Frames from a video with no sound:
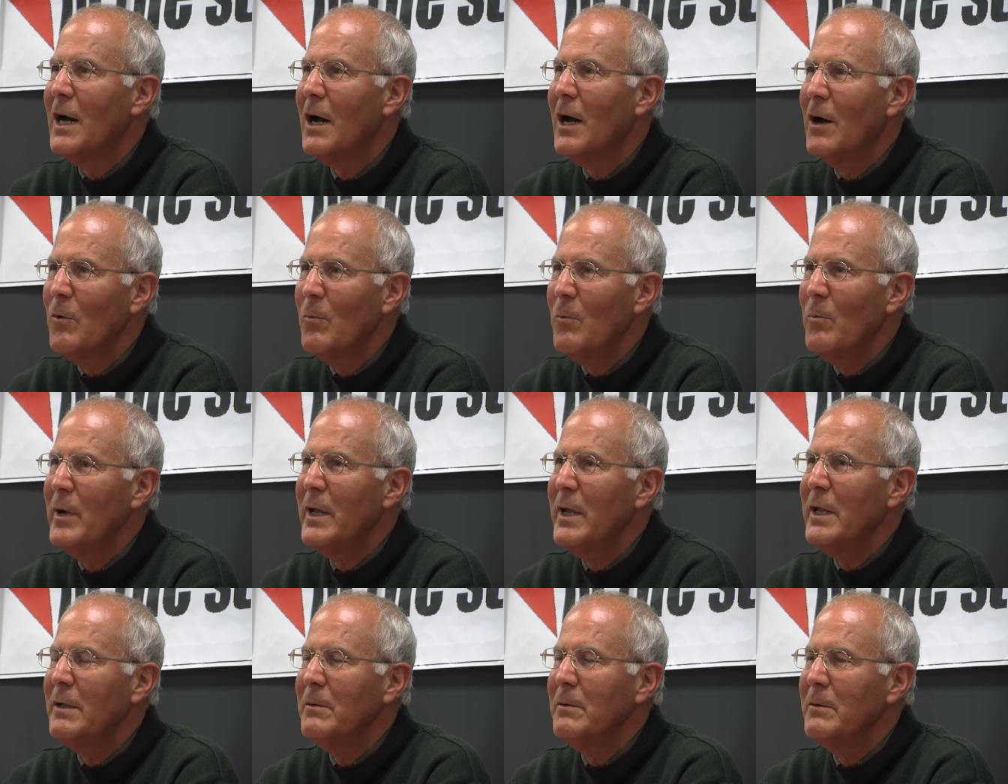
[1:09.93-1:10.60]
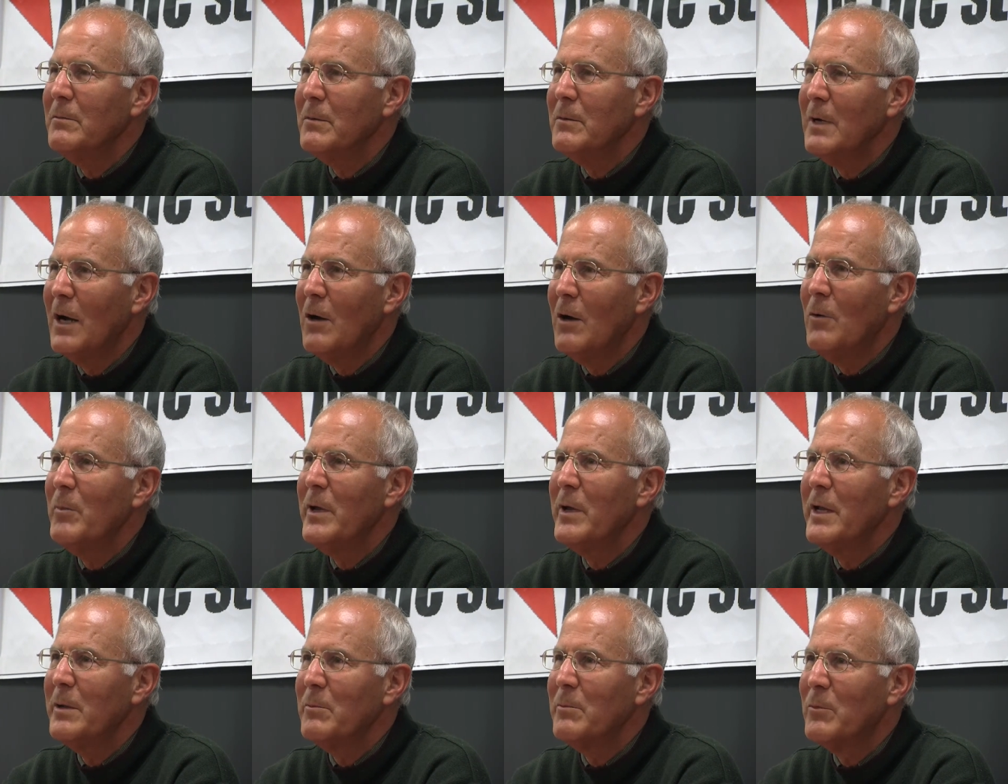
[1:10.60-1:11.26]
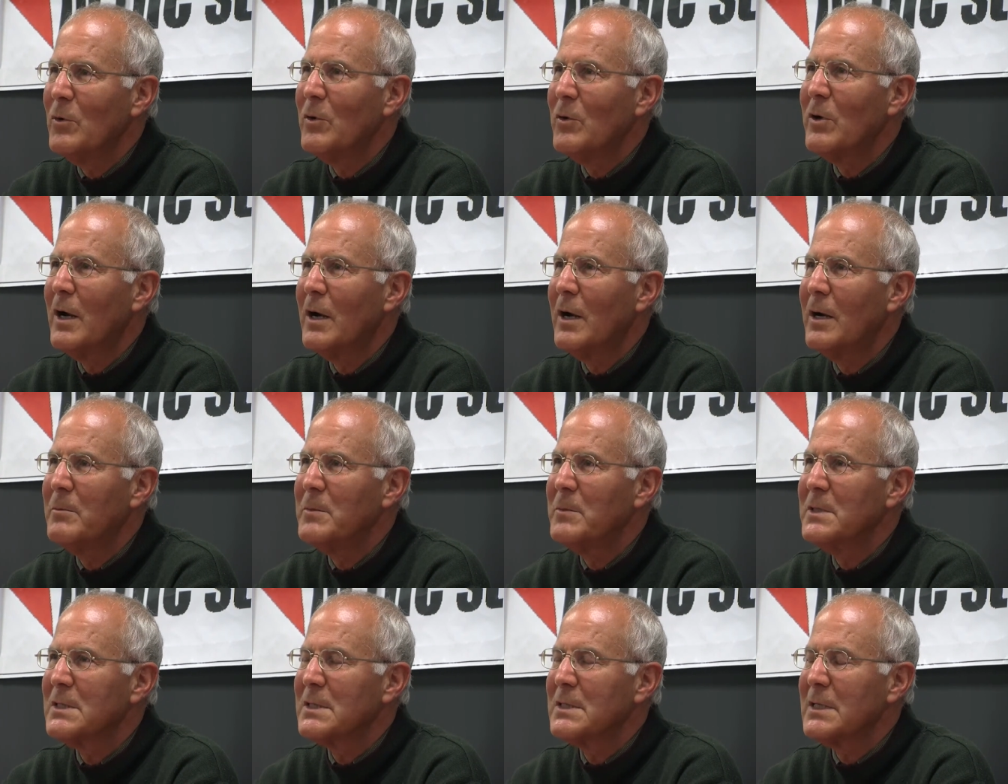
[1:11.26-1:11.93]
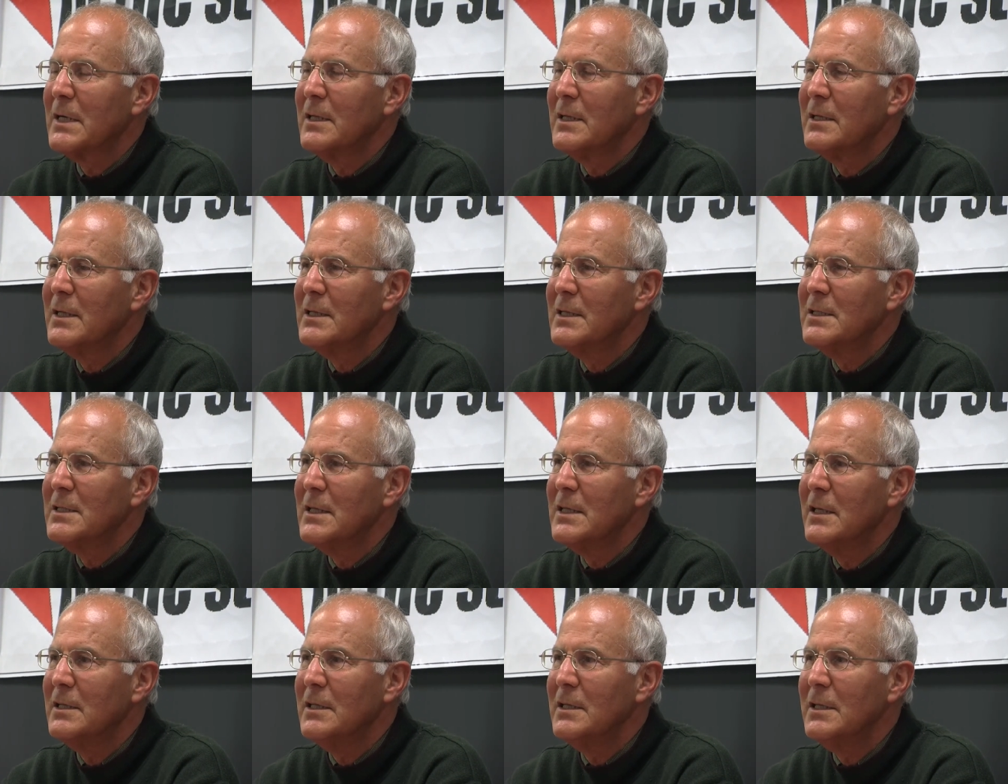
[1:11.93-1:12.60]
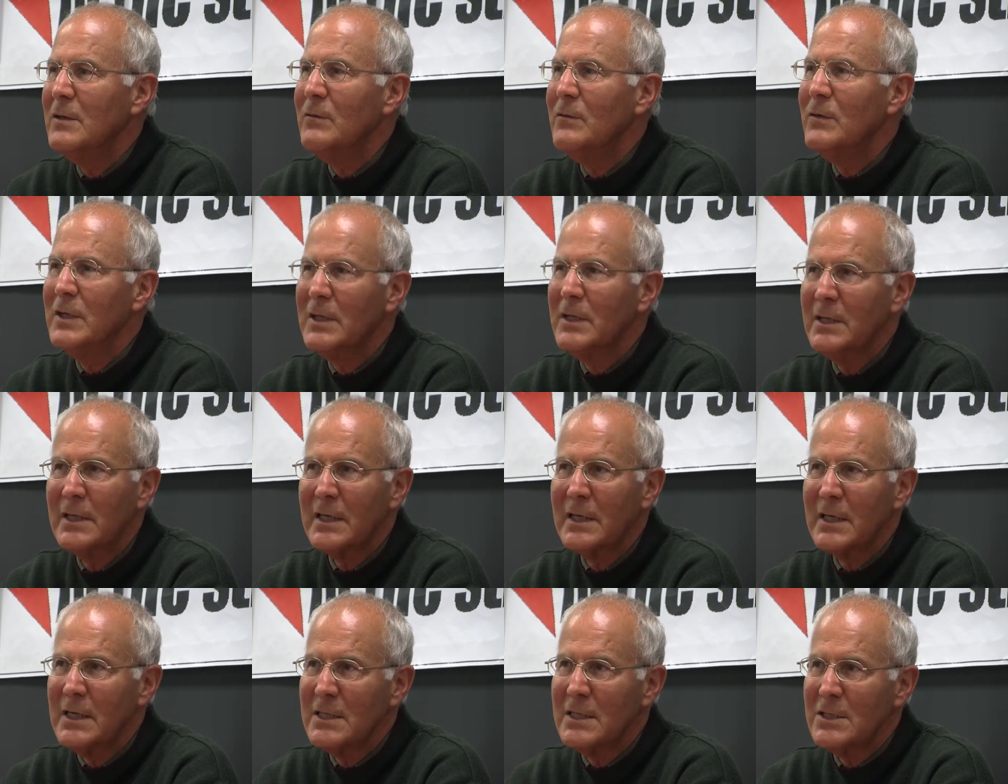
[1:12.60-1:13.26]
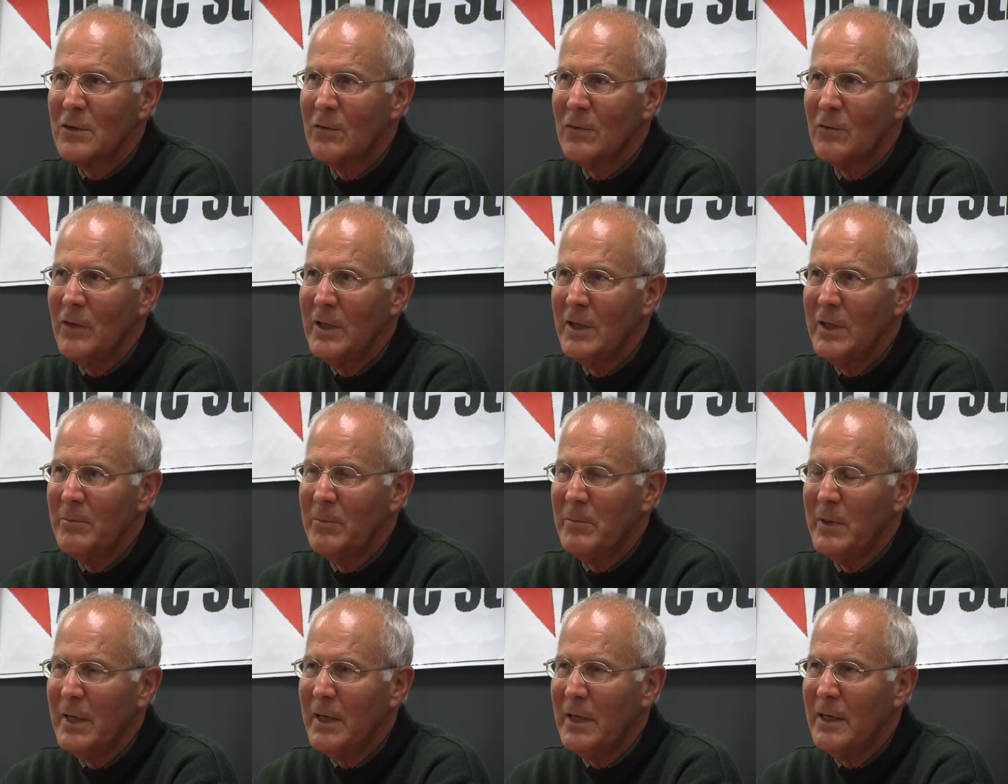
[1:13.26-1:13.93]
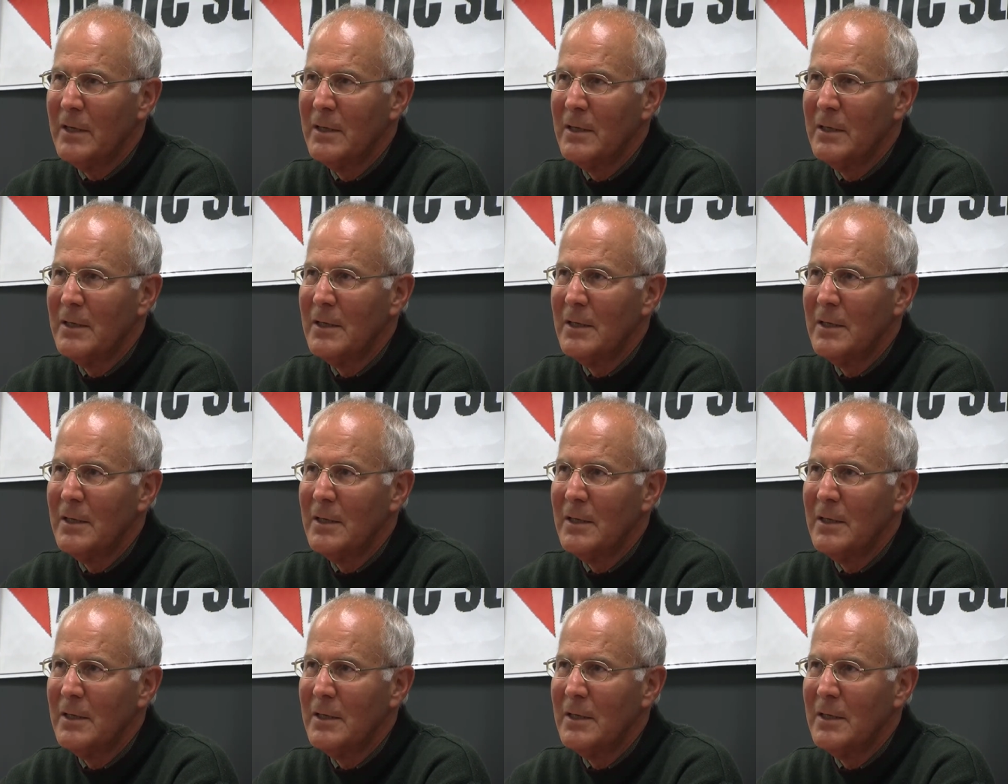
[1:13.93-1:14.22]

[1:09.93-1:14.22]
How many, how many more armies can they send? Even in the case of Libya,